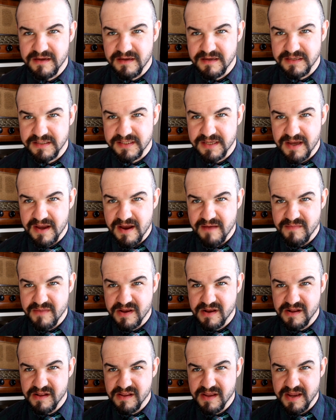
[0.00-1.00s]
"Is that a
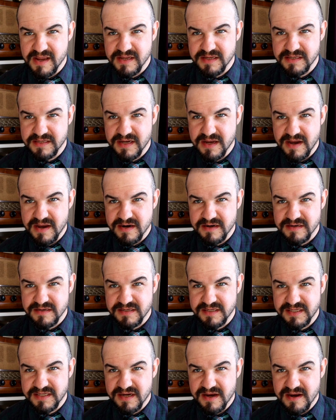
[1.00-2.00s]
MacLean
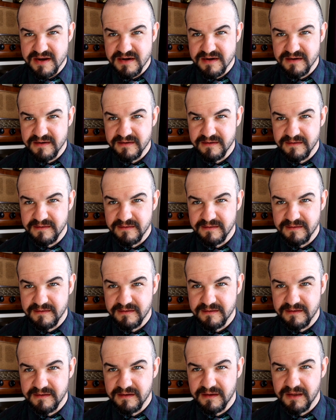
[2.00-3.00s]
tartan, son?"
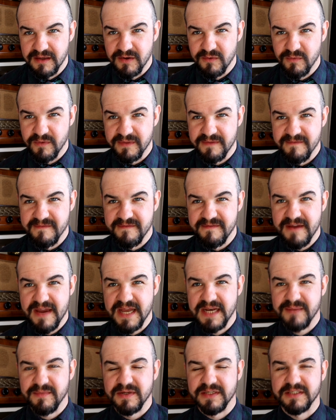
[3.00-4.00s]
with
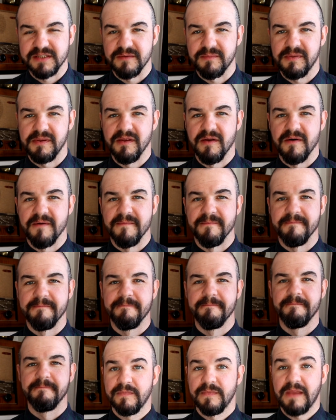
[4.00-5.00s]
venomous aplomb.
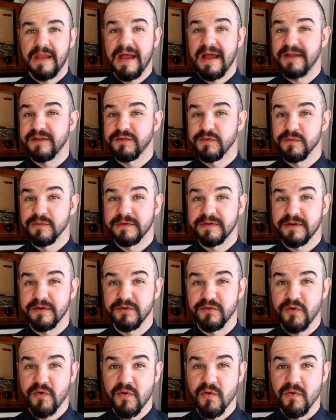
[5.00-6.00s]
I told her
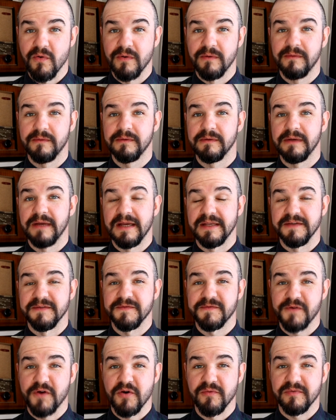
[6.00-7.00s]
no, and
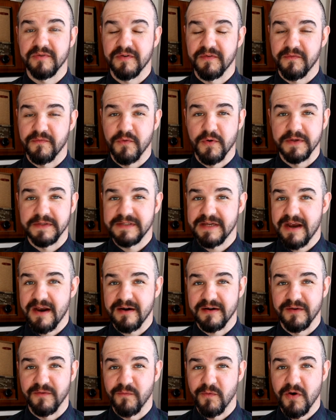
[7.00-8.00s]
informed her of what
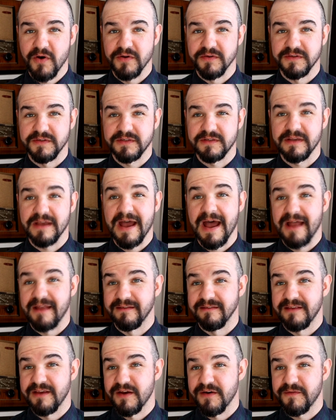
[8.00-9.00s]
tartan it was,
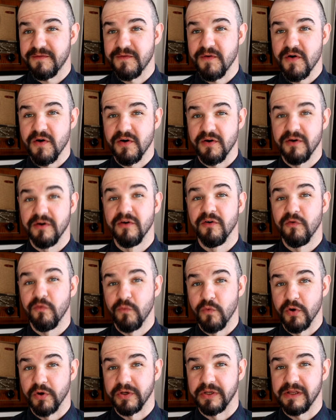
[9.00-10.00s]
and therefore
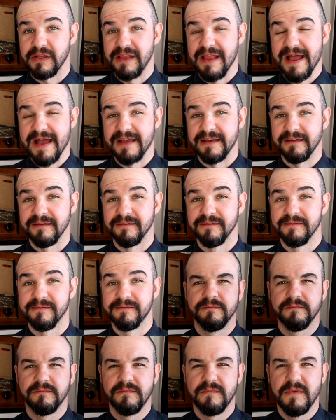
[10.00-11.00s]
what clan.
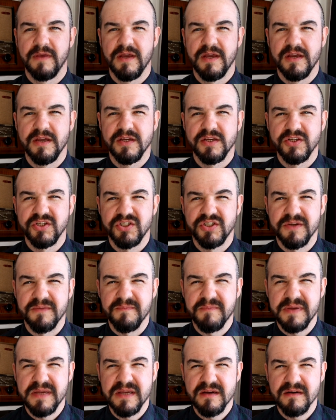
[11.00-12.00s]
She
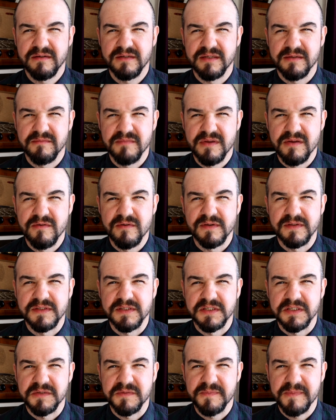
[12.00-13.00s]
peered at me with
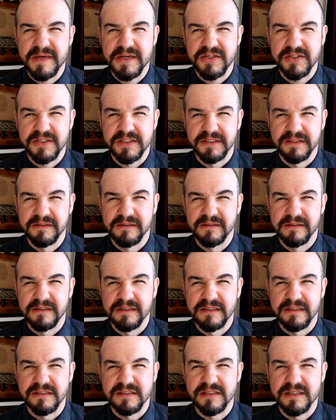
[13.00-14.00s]
suspicion
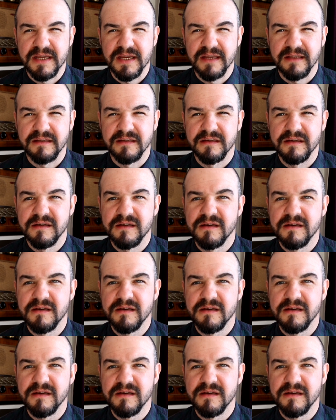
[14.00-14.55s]
and said,